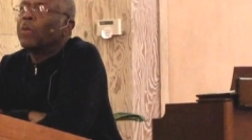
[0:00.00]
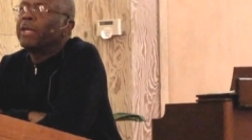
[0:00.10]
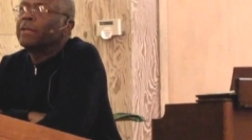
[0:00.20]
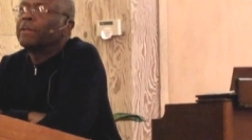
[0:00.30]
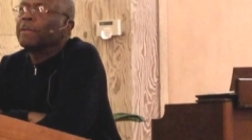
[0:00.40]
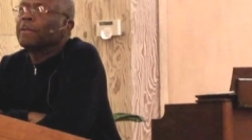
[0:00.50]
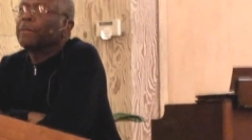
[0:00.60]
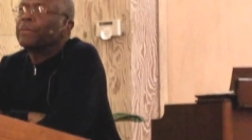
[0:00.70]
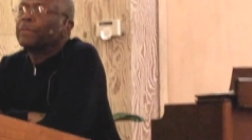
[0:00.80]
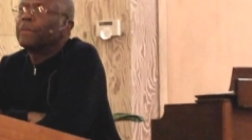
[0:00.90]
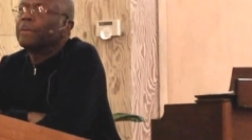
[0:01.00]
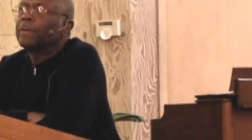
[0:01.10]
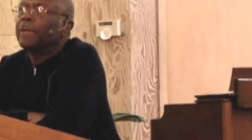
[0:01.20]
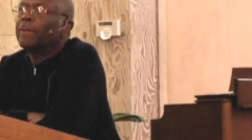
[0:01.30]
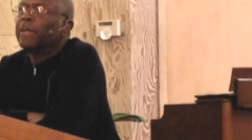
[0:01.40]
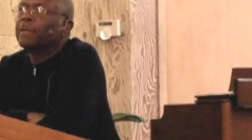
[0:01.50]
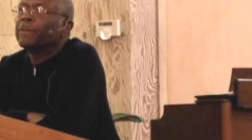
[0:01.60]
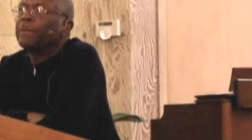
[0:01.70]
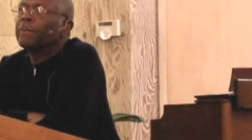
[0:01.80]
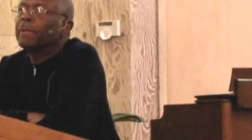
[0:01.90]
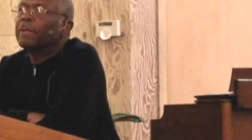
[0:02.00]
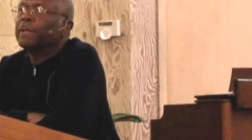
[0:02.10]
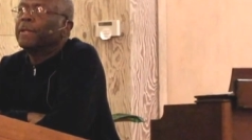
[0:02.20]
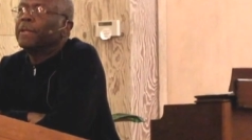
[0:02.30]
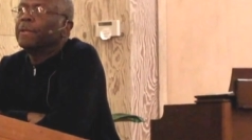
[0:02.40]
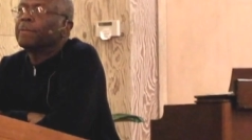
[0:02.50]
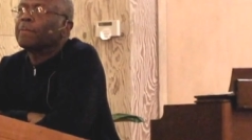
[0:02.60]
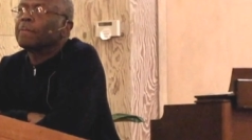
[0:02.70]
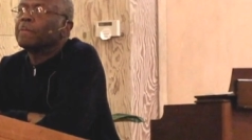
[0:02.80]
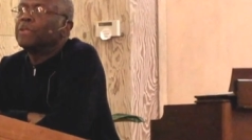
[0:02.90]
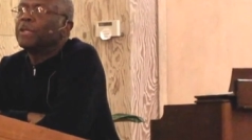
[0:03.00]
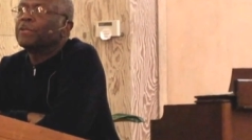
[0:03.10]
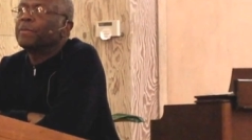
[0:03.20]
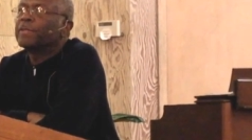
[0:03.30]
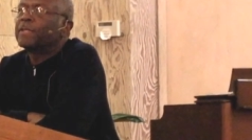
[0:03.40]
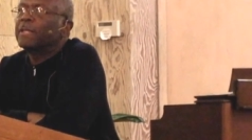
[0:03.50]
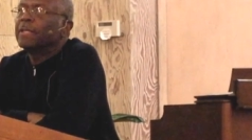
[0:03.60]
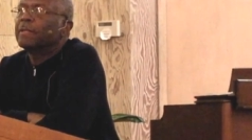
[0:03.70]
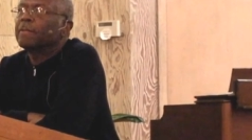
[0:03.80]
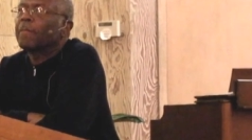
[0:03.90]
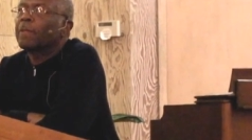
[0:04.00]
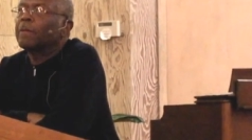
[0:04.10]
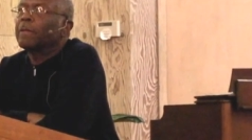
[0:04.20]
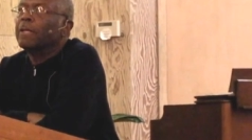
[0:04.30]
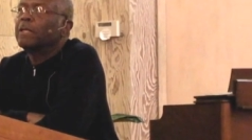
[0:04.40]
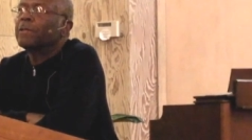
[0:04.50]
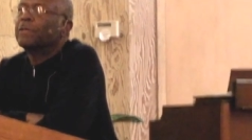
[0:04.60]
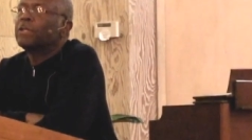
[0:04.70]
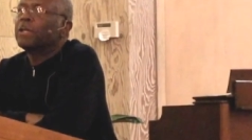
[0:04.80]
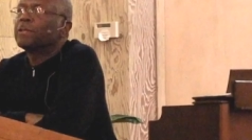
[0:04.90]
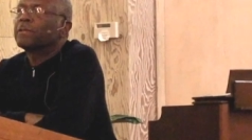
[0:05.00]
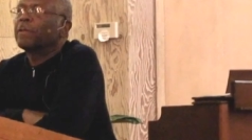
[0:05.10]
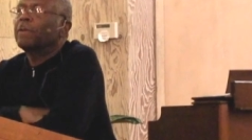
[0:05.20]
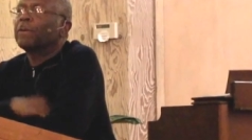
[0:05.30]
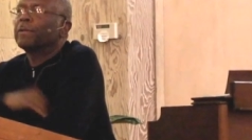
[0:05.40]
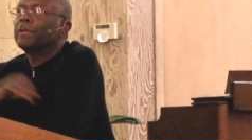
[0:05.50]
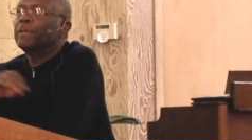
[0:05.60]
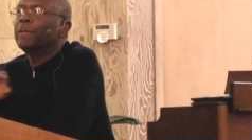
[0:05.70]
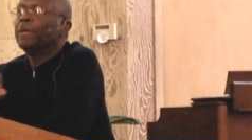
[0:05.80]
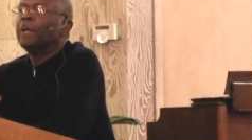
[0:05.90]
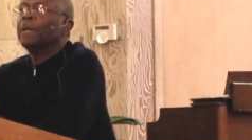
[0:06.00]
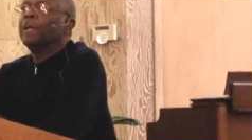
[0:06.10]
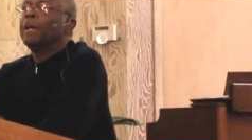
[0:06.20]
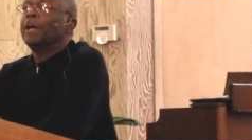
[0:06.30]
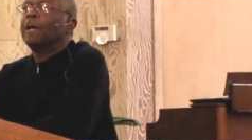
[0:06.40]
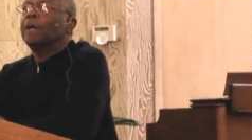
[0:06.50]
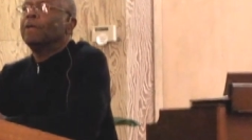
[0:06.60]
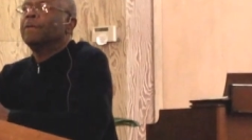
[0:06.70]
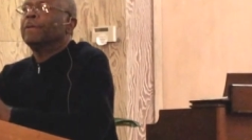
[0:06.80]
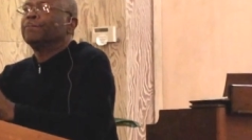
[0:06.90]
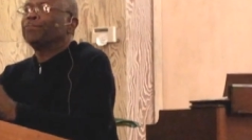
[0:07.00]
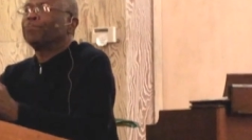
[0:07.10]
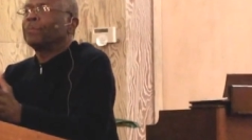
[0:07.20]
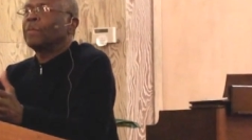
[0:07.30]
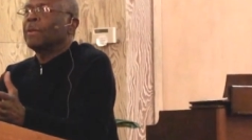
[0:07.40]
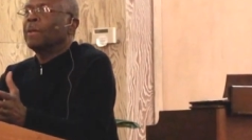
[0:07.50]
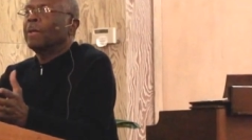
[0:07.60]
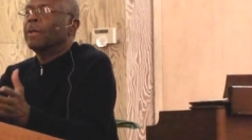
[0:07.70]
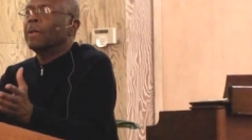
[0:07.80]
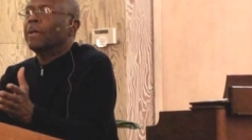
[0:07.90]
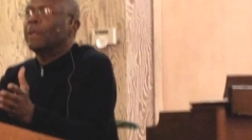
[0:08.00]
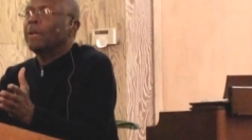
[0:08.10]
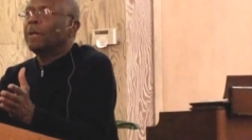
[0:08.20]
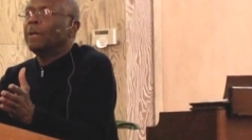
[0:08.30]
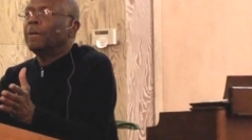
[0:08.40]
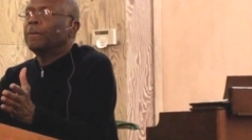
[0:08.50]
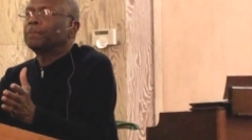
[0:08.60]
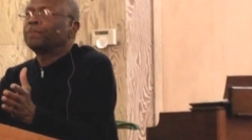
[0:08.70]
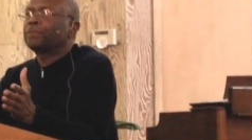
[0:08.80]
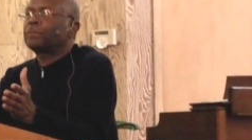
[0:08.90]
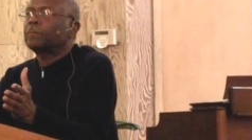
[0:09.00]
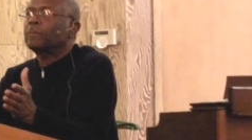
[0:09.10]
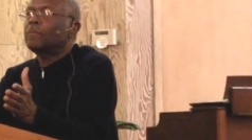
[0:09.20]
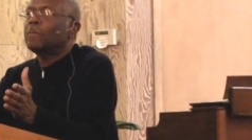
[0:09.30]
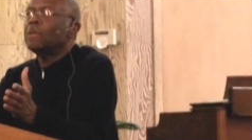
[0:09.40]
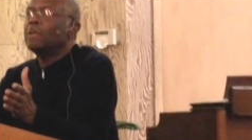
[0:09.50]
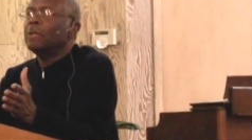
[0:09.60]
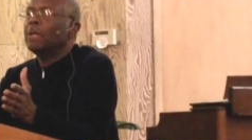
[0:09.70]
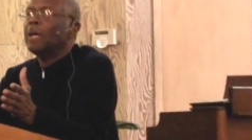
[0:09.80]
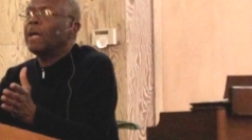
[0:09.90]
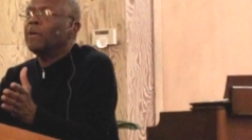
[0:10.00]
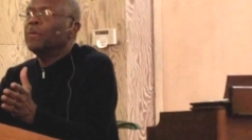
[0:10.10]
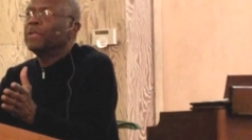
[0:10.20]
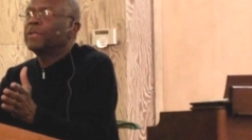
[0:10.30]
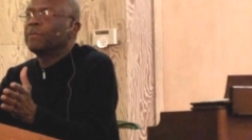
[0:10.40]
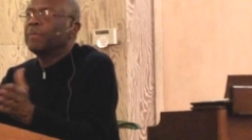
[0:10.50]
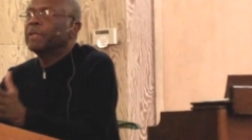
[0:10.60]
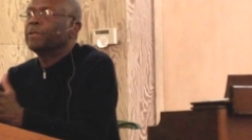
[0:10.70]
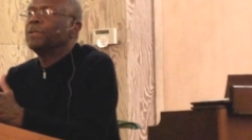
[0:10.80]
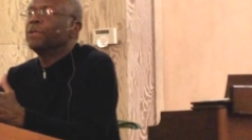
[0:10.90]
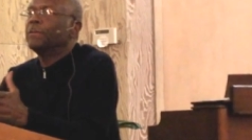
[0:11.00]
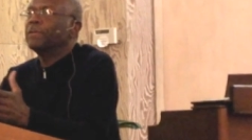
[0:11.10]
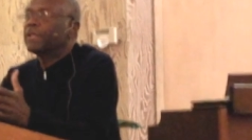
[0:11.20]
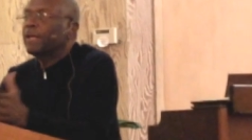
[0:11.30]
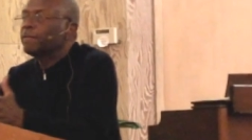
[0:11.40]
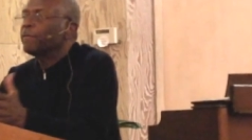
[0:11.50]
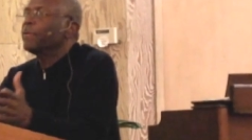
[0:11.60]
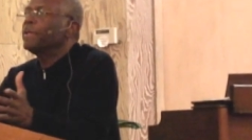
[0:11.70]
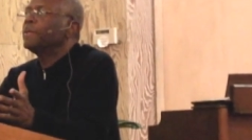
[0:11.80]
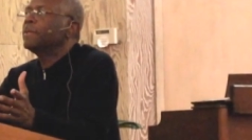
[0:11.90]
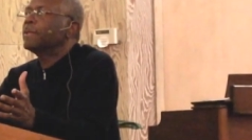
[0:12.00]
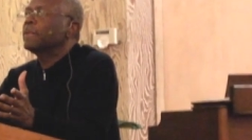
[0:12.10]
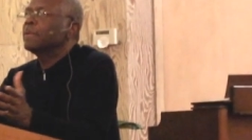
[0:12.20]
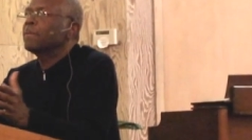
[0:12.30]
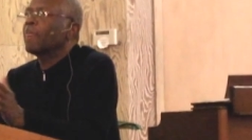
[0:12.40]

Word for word: white, not white throne, but the judgment seat. Okay, he's going to judge us according to uh, uh, how we submit to sufferings. And,